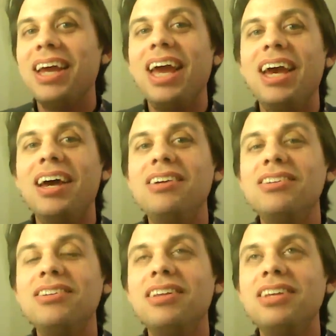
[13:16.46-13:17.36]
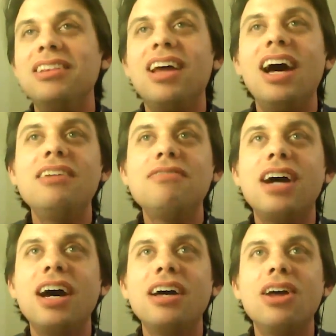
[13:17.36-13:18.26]
and the line of
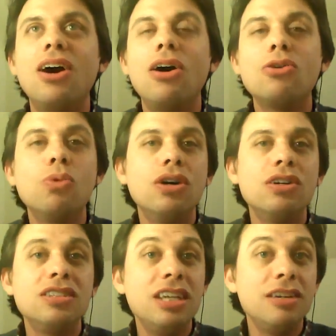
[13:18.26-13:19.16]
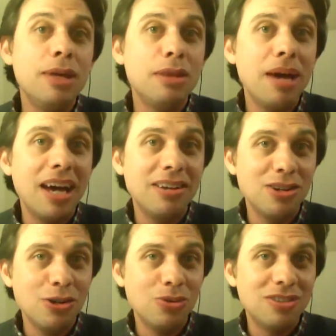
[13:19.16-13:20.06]
dialogue was "Give me the bad
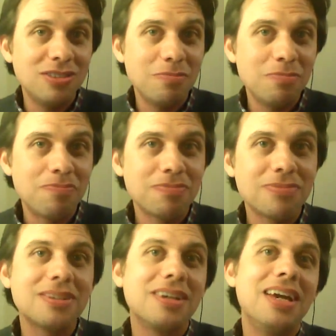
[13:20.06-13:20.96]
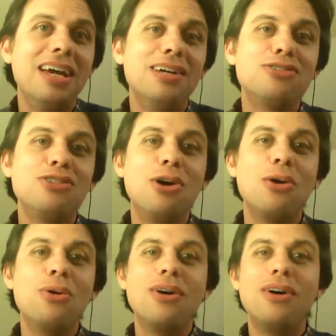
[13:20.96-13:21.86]
news." And
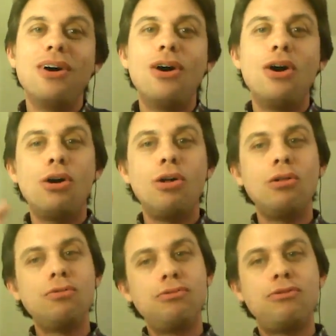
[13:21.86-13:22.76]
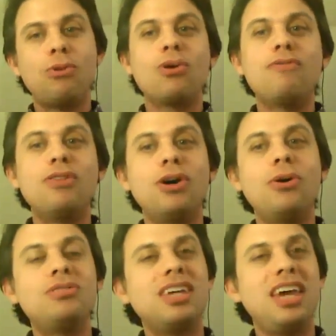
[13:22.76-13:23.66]
so all four of
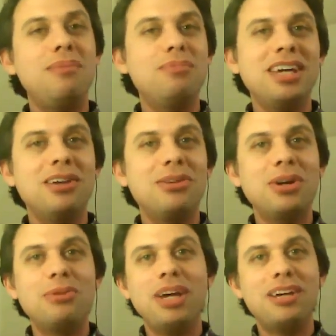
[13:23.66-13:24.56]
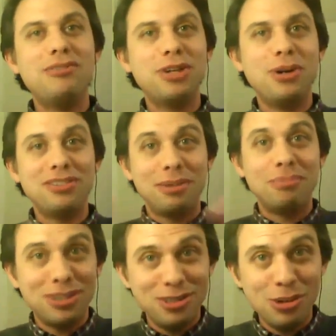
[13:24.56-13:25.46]
those came together, and we had to figure out
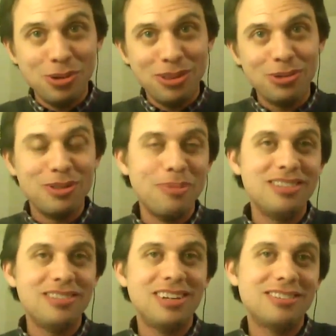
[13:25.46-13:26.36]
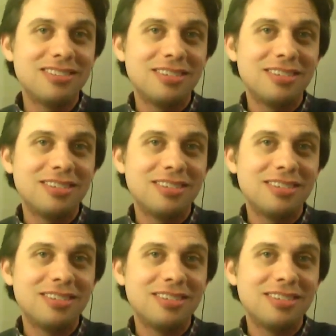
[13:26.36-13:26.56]
something to do with those that made sense.